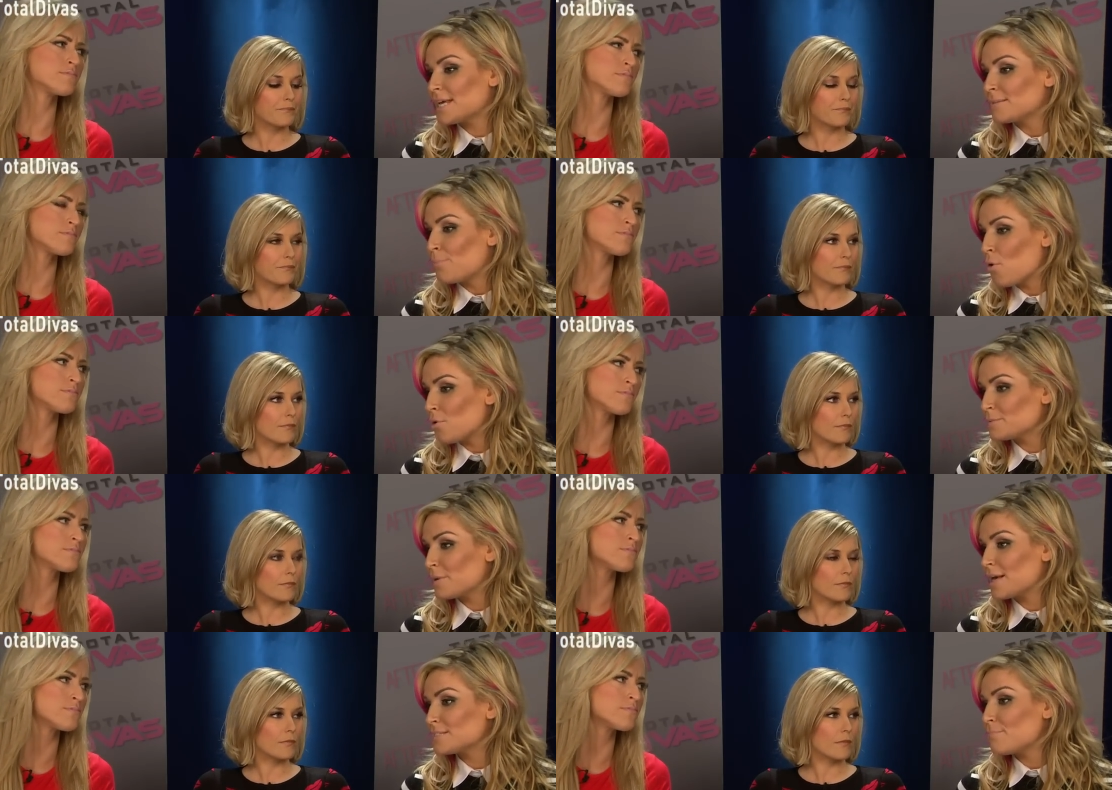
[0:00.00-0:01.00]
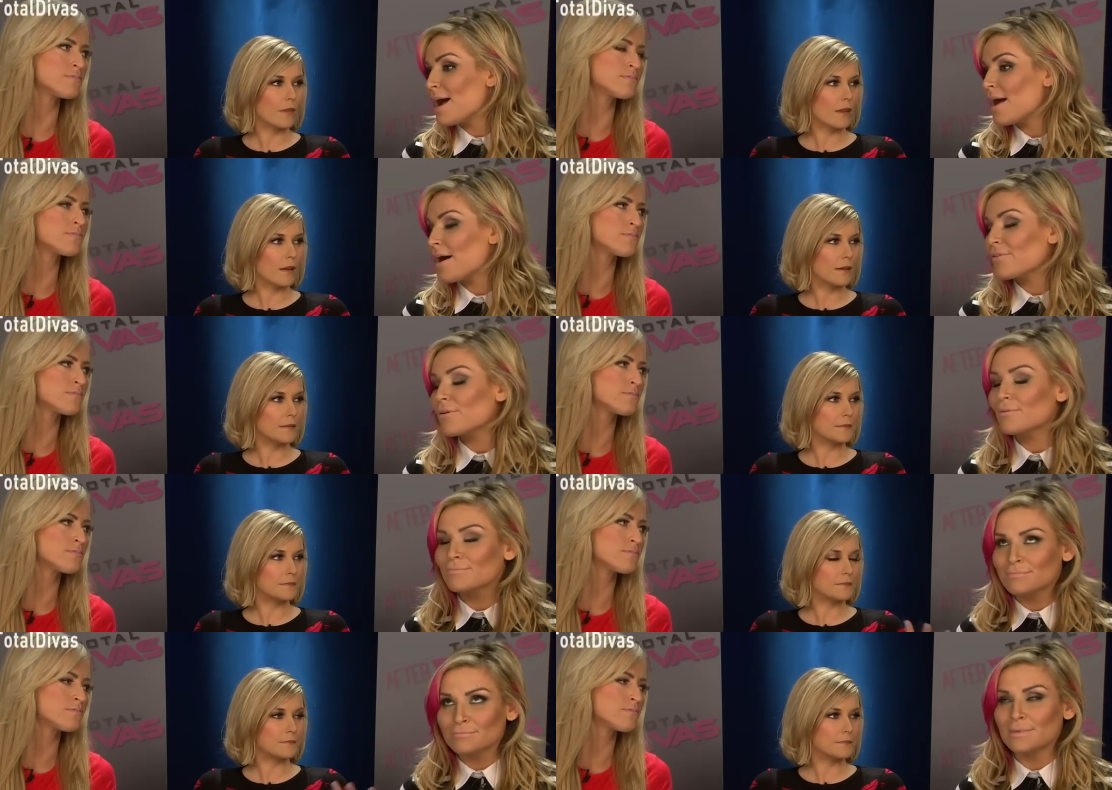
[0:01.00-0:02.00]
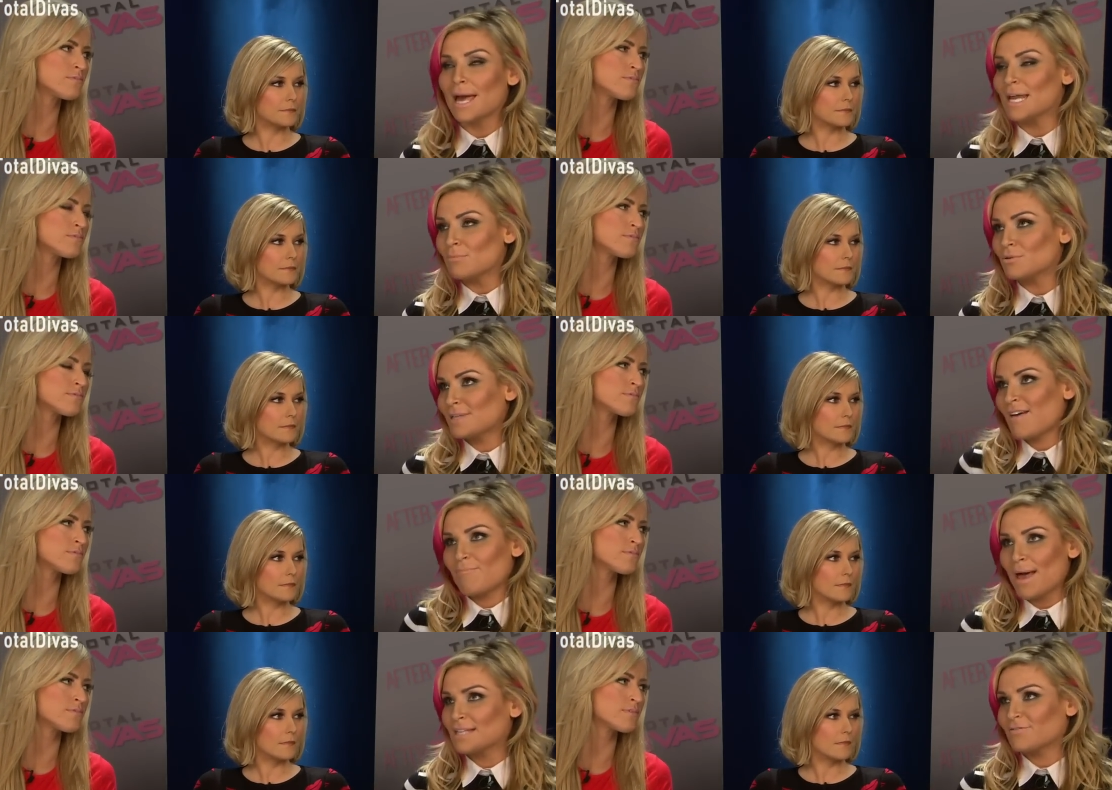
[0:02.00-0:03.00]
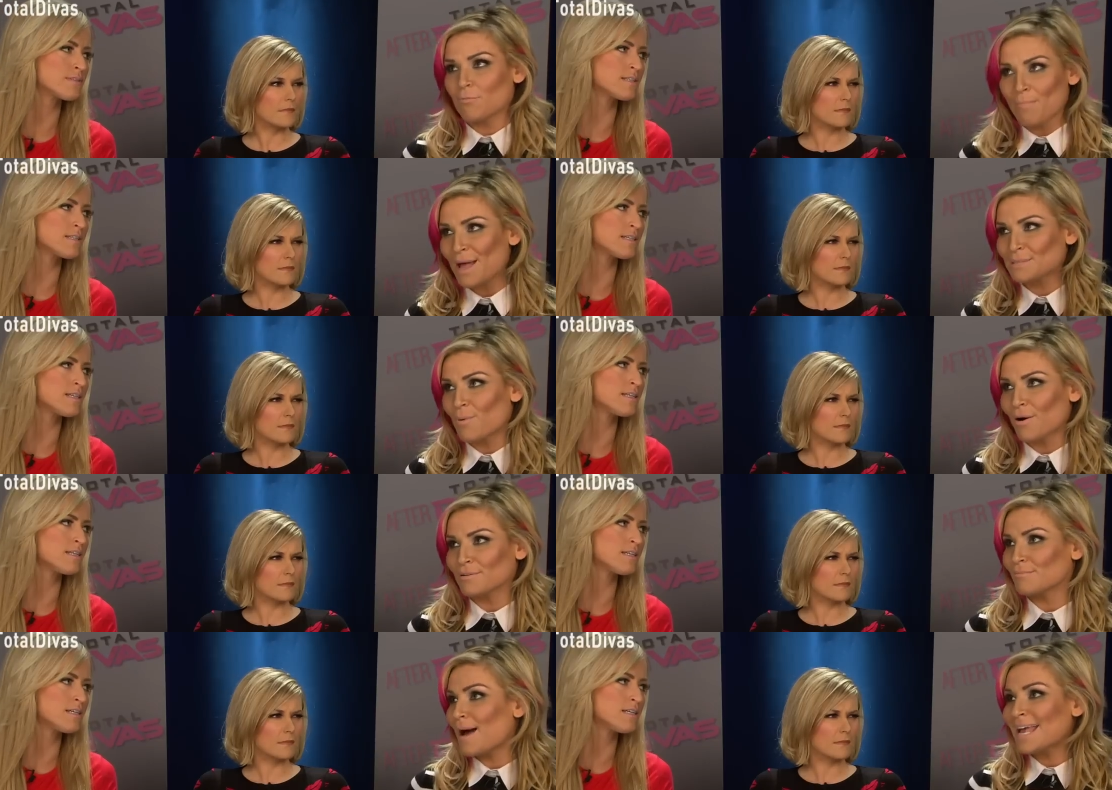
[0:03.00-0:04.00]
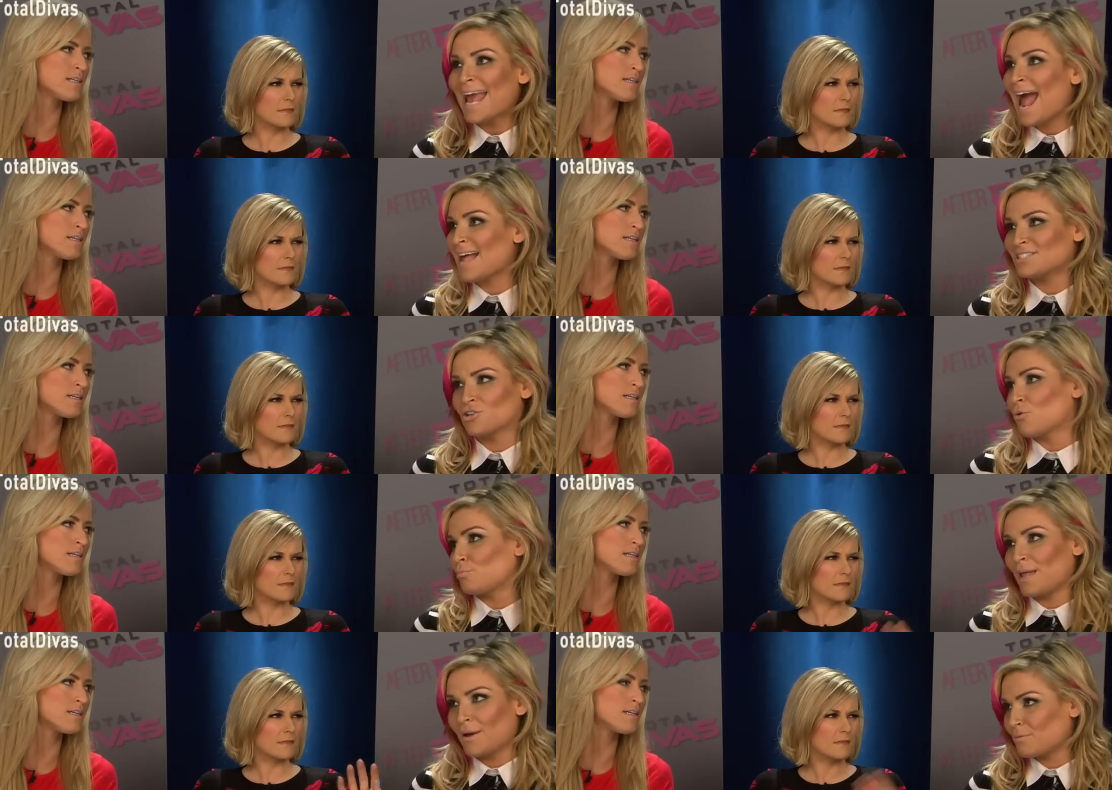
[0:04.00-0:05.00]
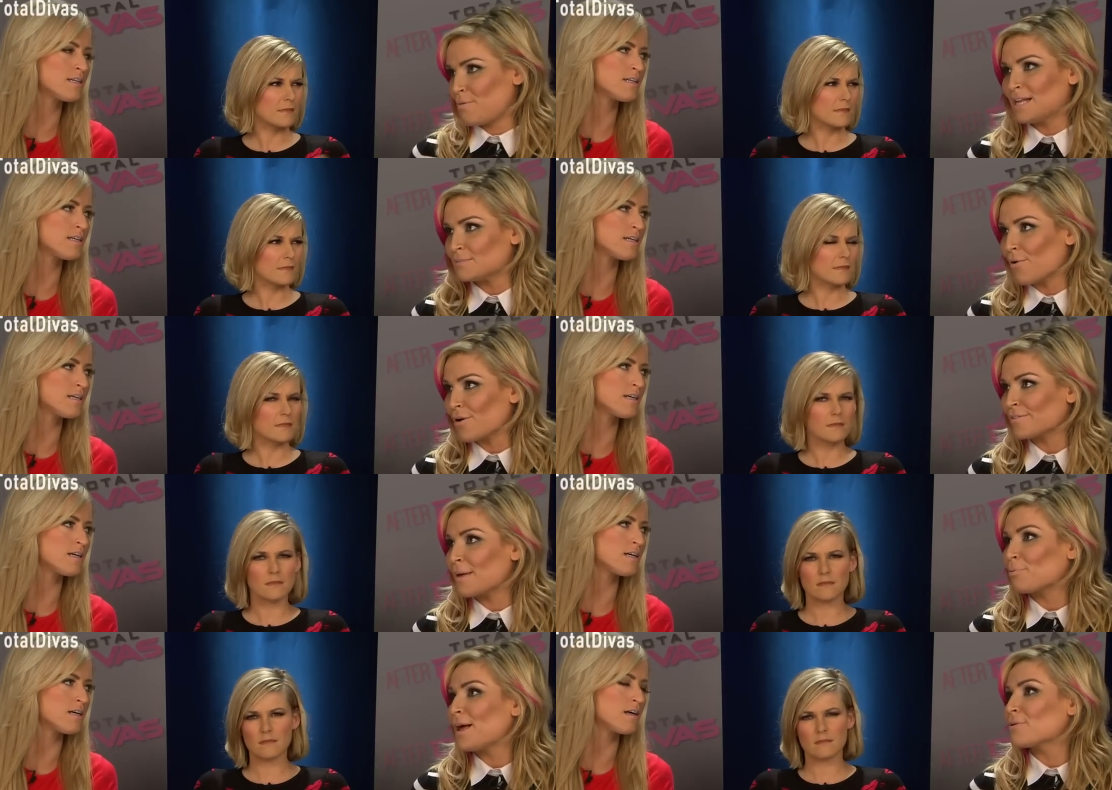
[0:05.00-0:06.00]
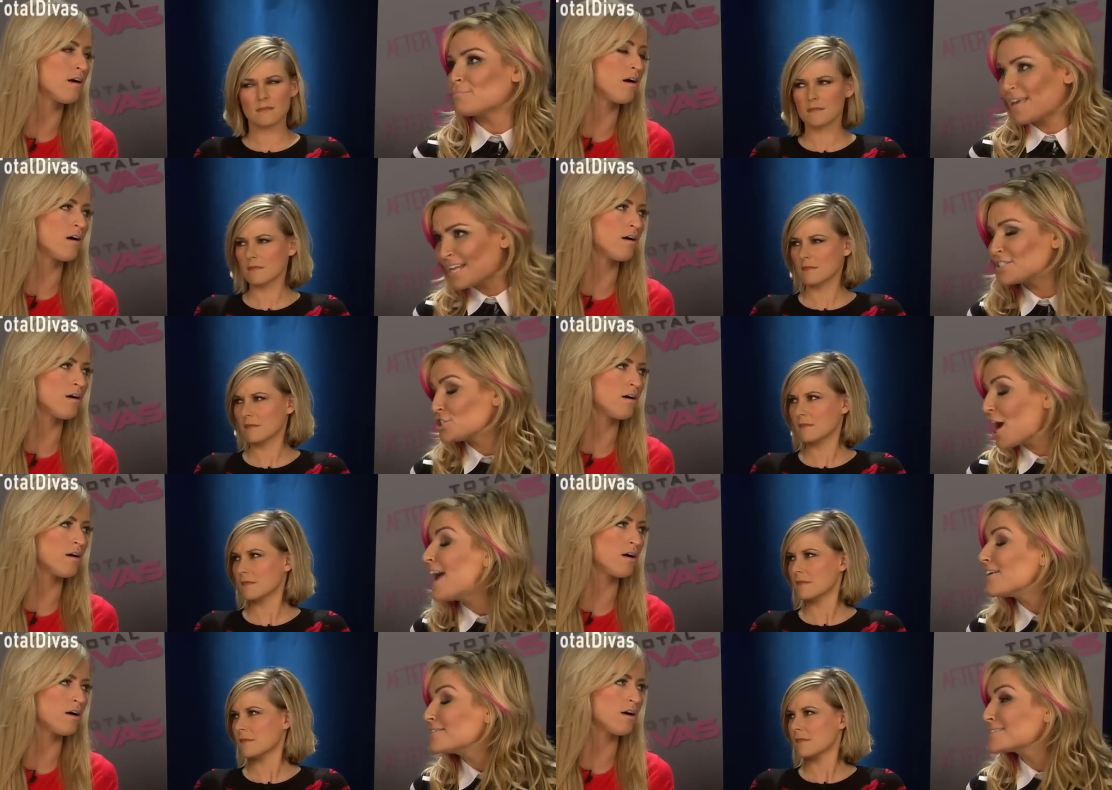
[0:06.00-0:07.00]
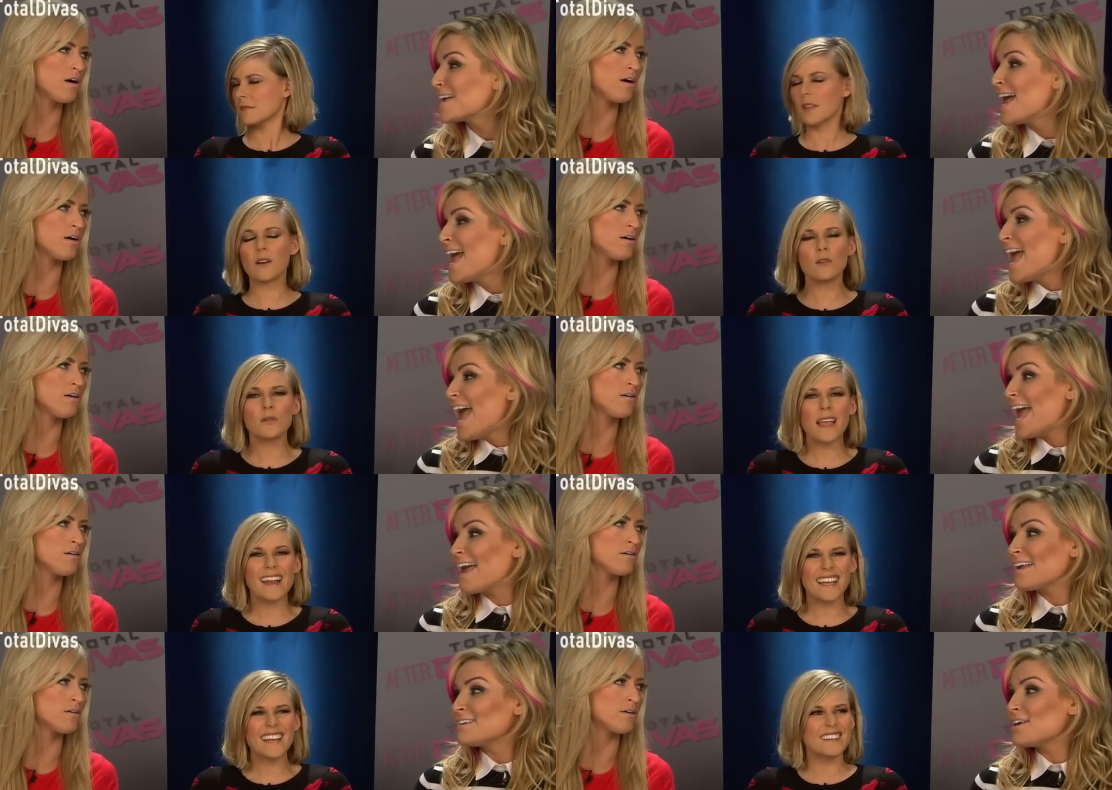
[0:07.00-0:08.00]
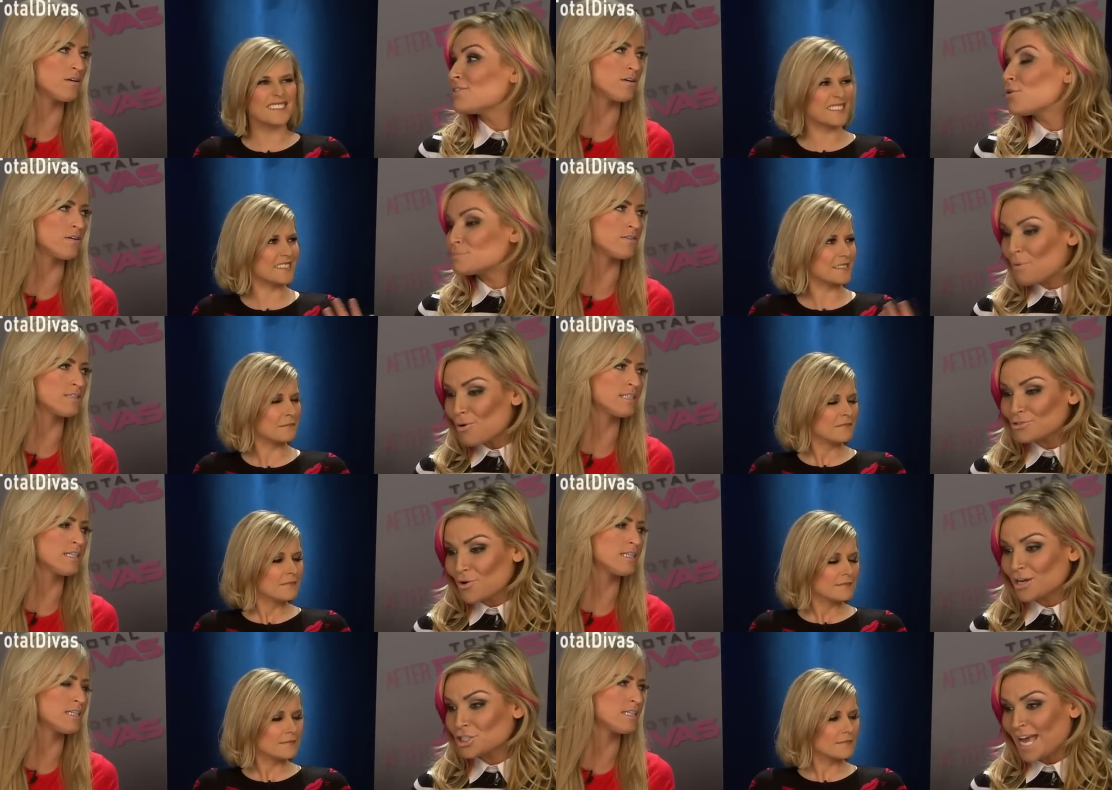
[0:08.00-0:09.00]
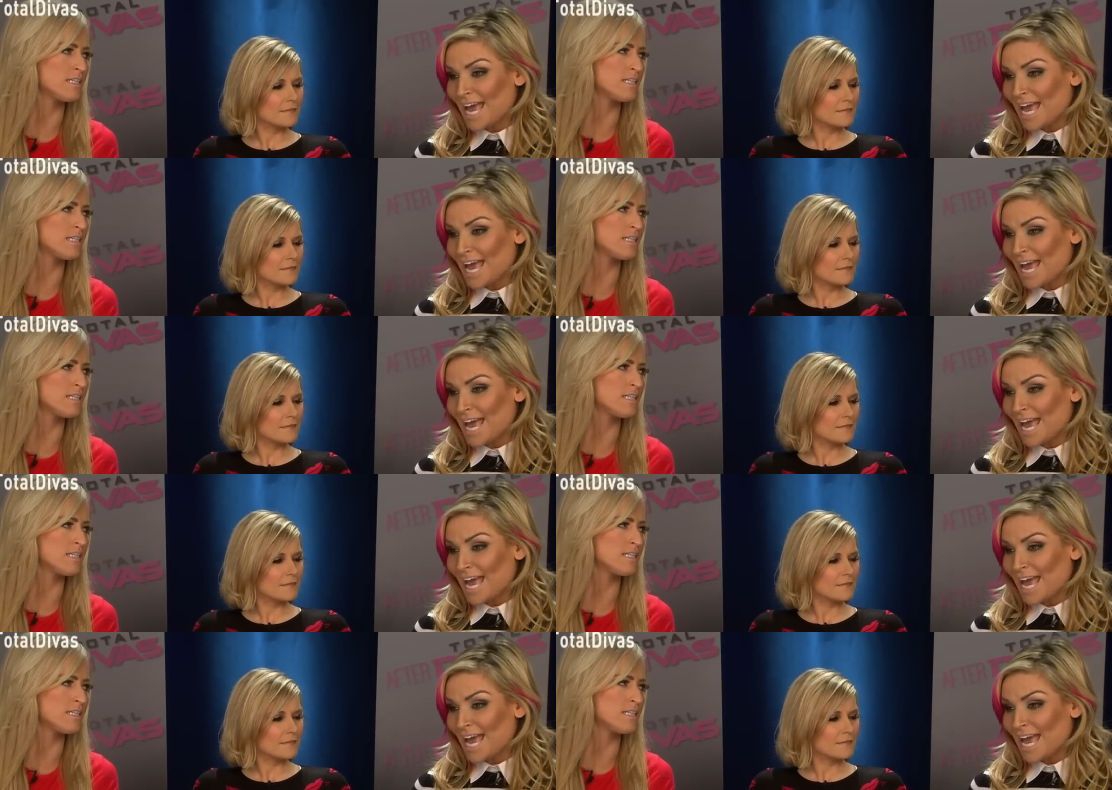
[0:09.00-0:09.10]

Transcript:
Speaker 1: get the bowl was because my other animals have beds from PetSmart. My cats don't play with PetSmart. They play with Mackenzie Childs. I don't know what that and is. Those bowls yeah. are actually